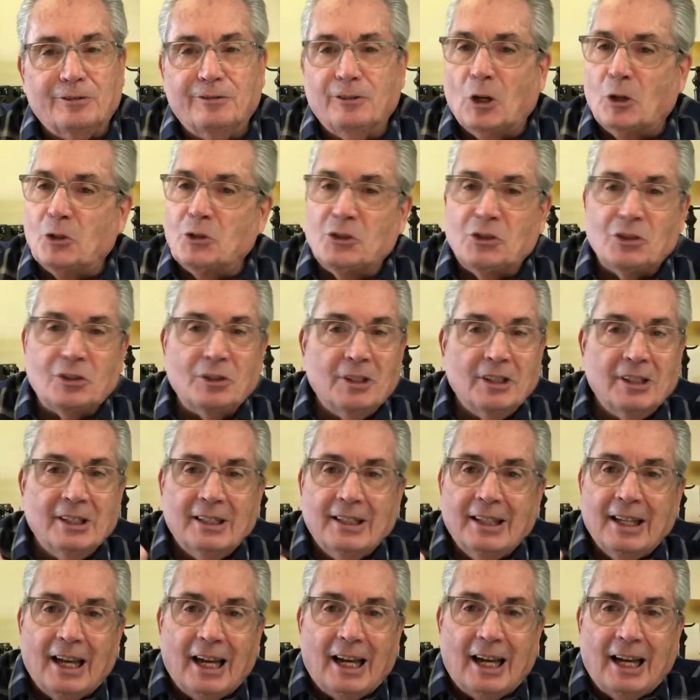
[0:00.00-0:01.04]
Folks,
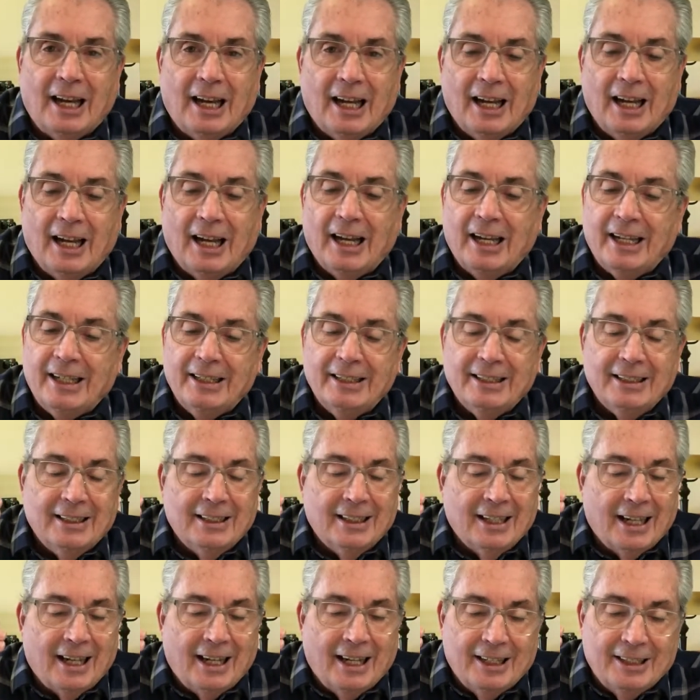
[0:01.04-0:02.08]

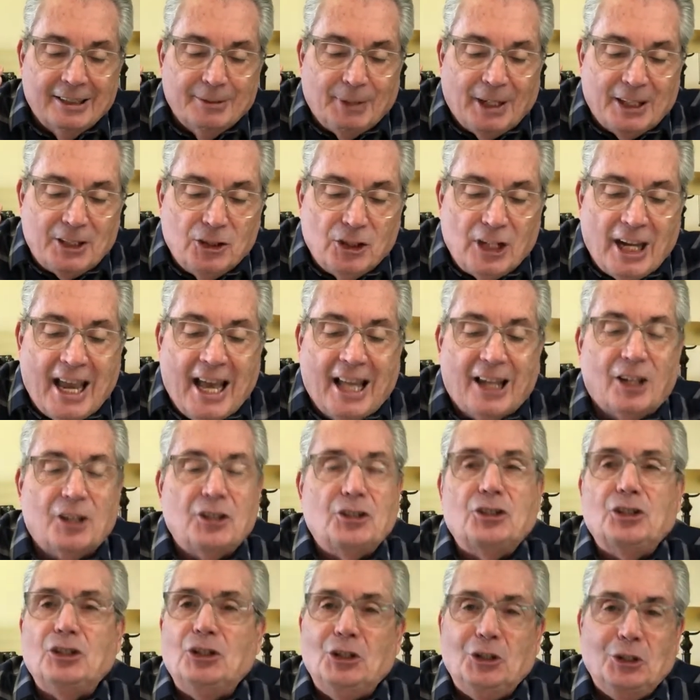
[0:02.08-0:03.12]
my
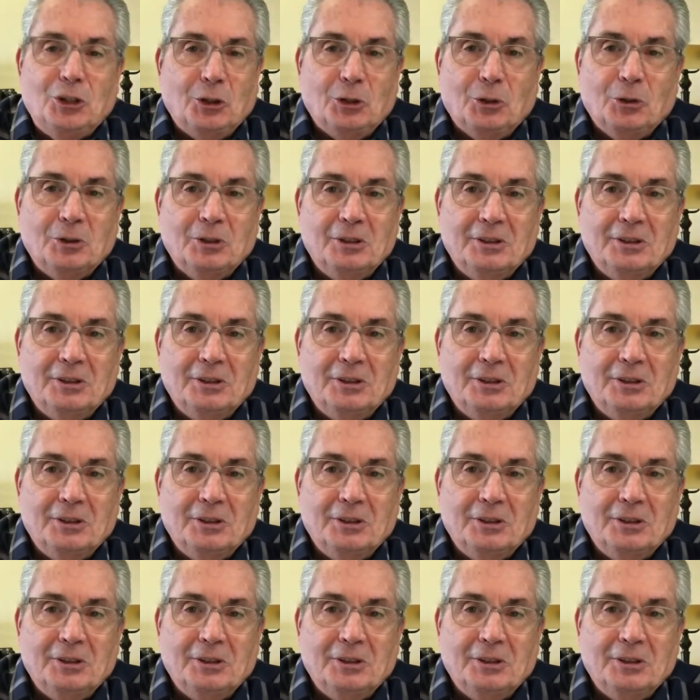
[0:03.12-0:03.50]
challenge to you